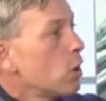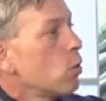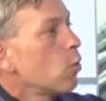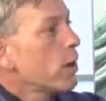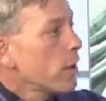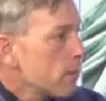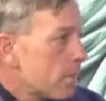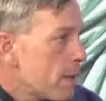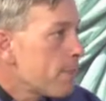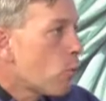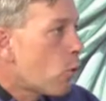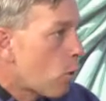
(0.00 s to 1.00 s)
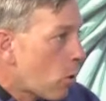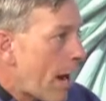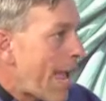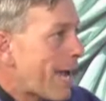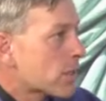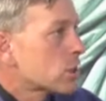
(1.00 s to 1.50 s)
We the people are
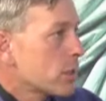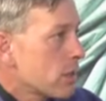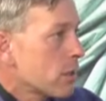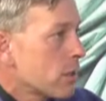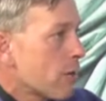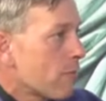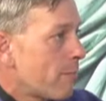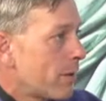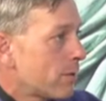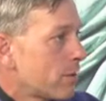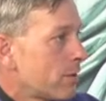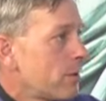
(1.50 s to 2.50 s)
actually the government.